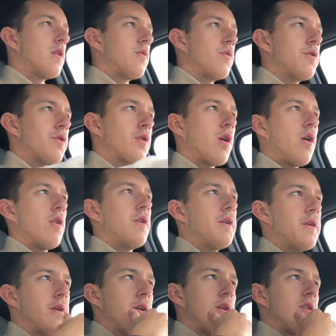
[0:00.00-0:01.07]
what do you call
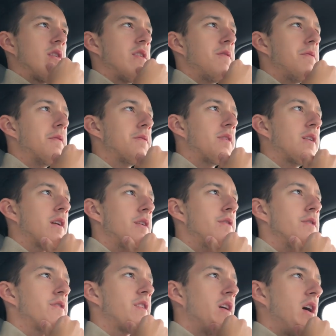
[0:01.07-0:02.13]
it, in the
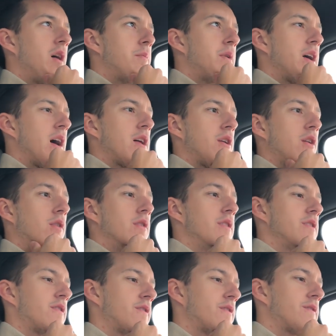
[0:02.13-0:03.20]
1500s. But yeah, no,
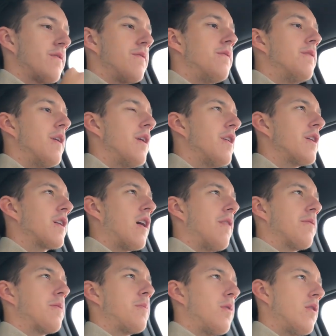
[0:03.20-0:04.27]
it's very
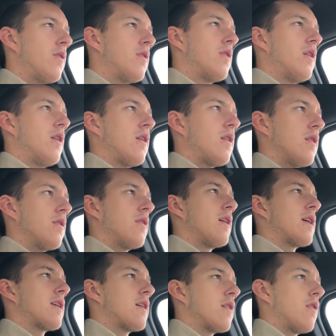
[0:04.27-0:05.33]
comfortable. I
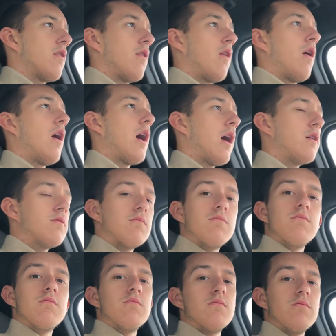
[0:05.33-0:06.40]
like it a lot.
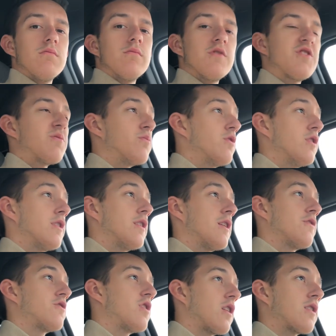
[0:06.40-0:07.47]
It's a really
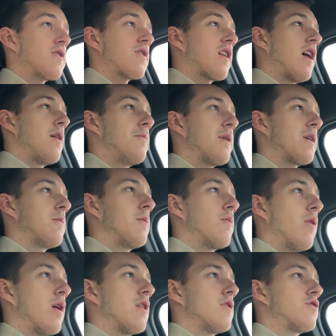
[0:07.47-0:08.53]
nice truck. It's kind of making me
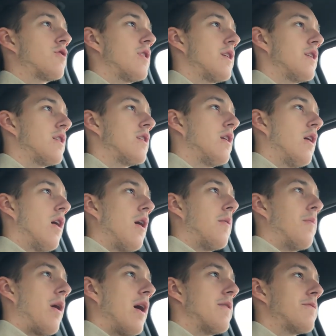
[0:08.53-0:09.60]
want to trade
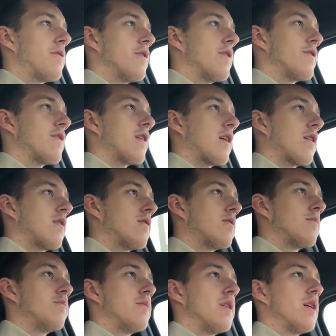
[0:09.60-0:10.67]
in mine for this thing.
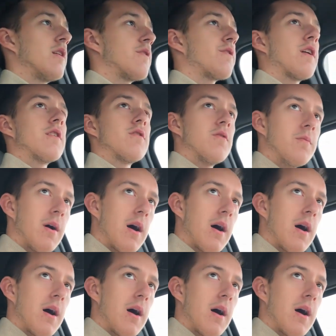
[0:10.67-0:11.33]
But yeah, it's not too